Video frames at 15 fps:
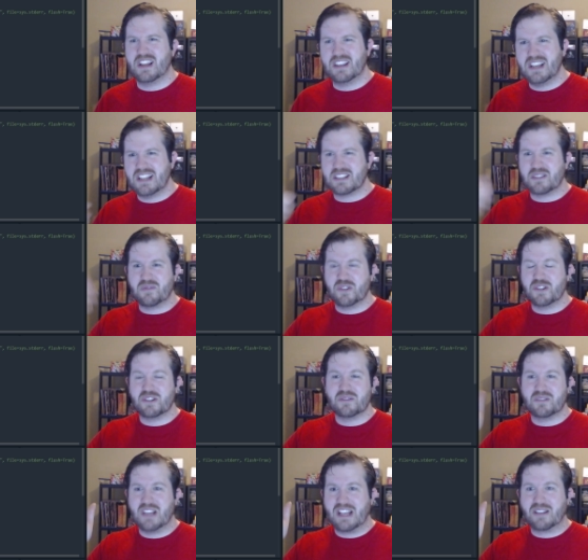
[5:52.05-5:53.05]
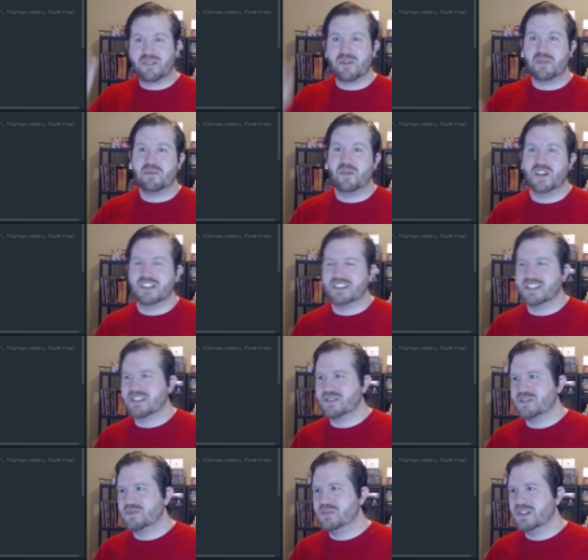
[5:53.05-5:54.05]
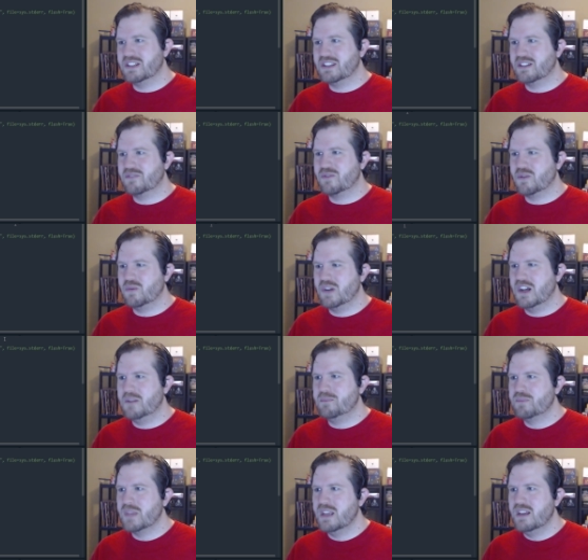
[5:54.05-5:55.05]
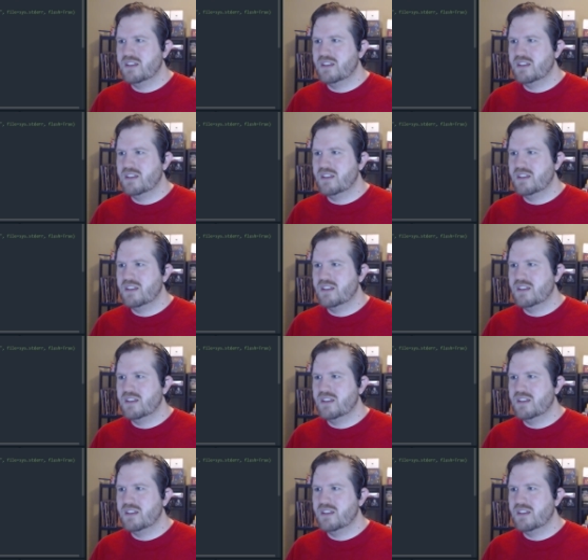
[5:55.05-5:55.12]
I think that's a version like 3.6, so it's been in there for a while.